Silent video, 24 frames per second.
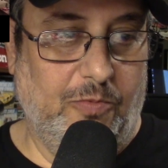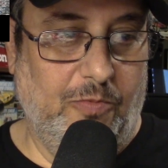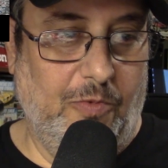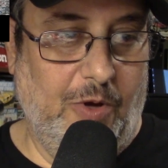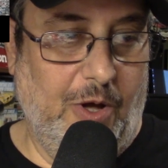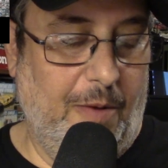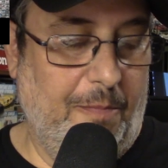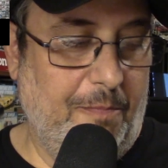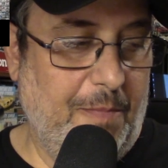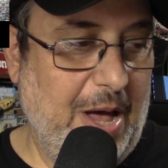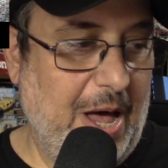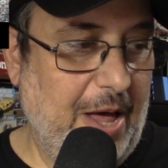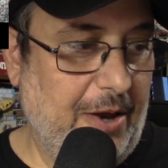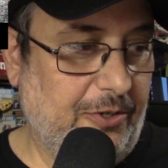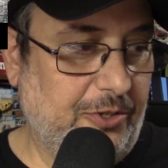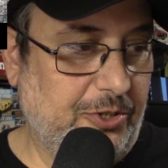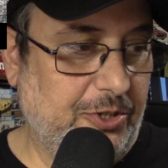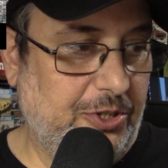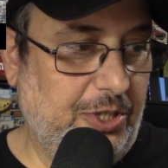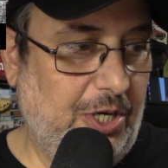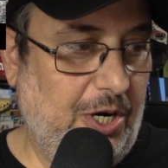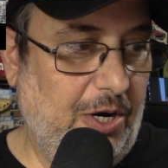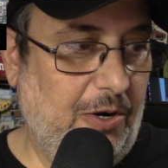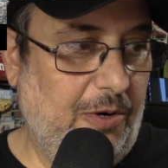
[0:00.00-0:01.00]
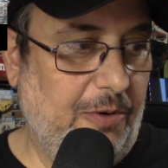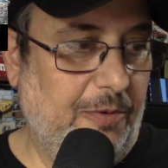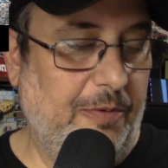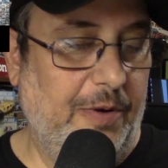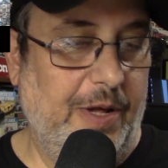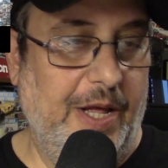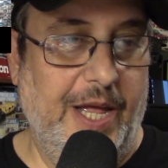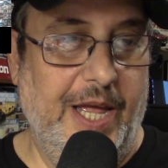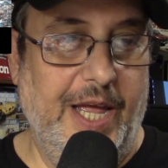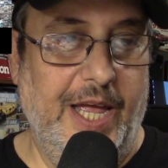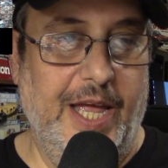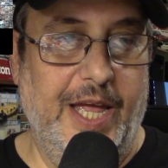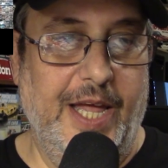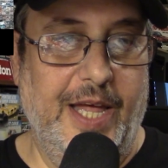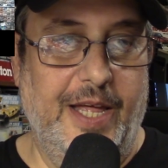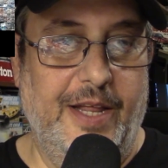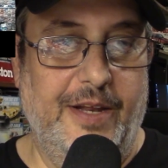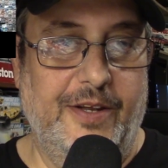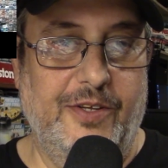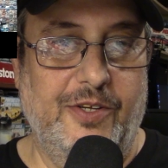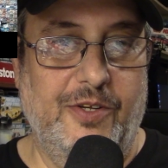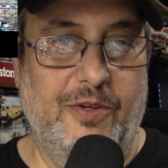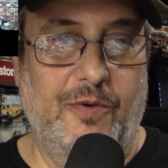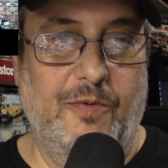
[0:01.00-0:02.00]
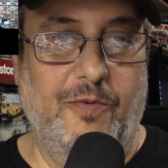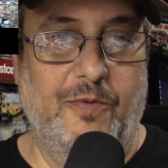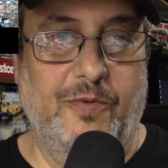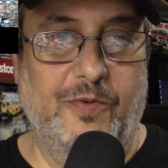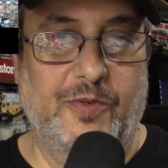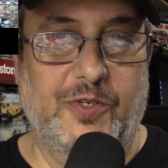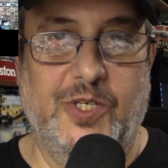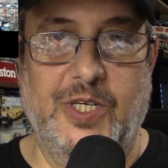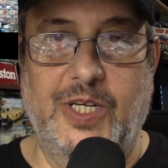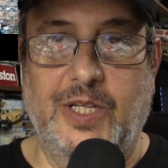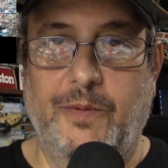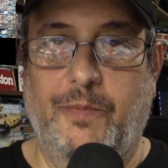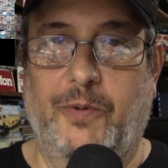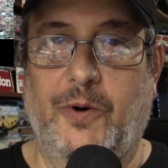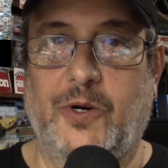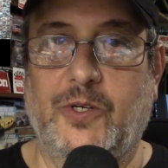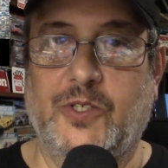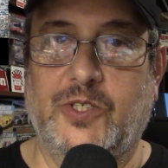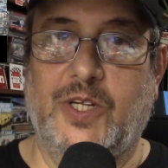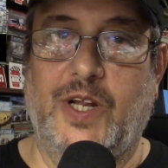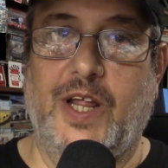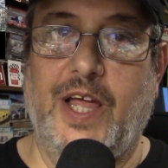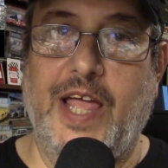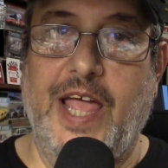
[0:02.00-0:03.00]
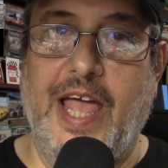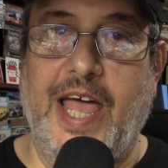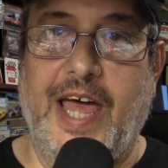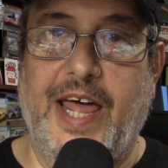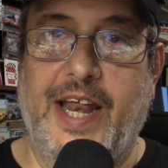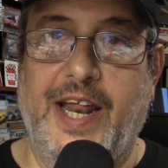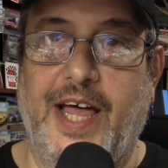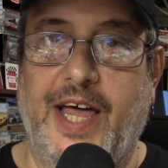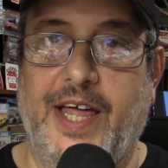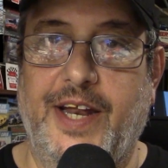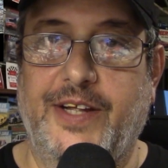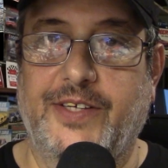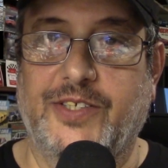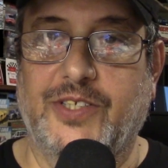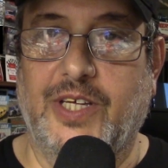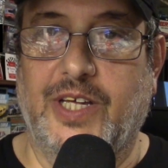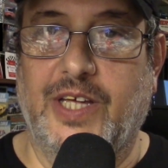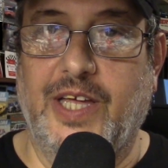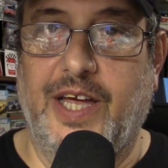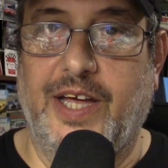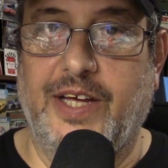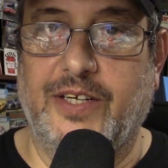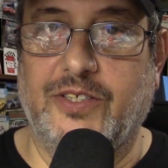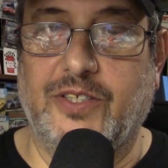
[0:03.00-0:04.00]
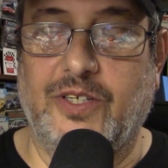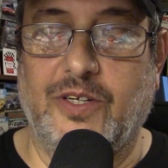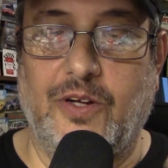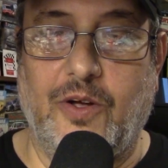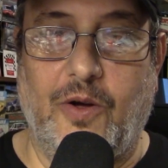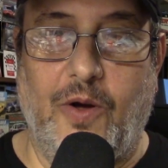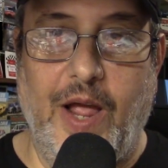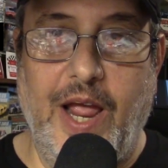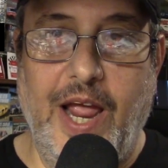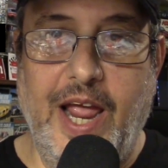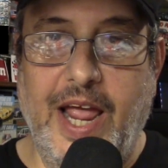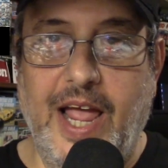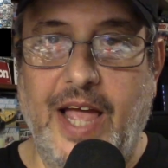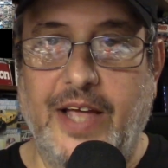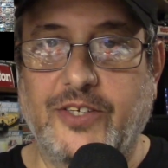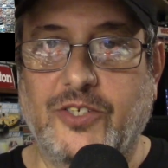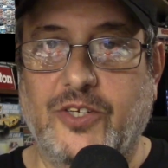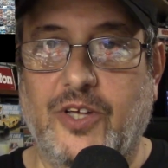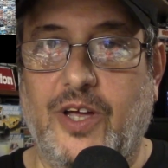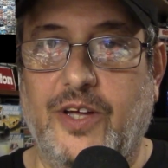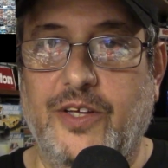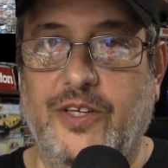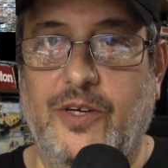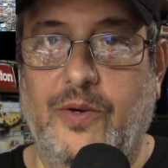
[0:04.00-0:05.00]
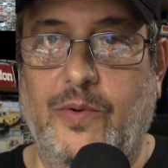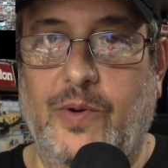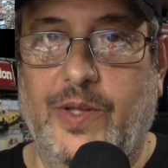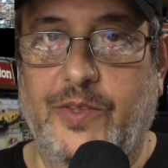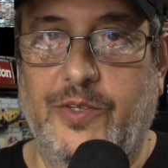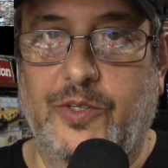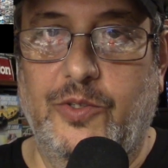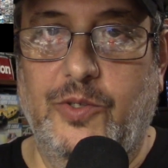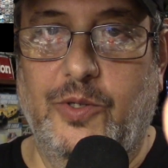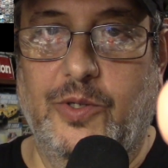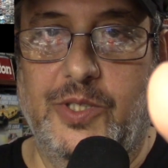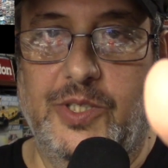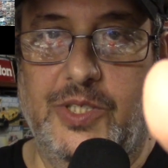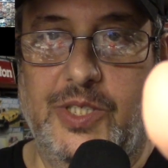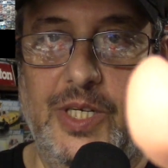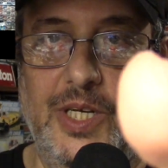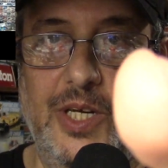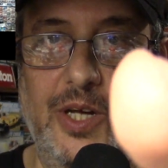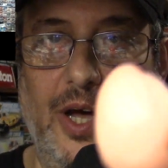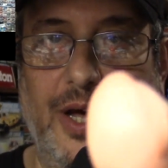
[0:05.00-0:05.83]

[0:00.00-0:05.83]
a model show, and you see the person I had on as a guest and go, hey, I saw you on the Luka Cee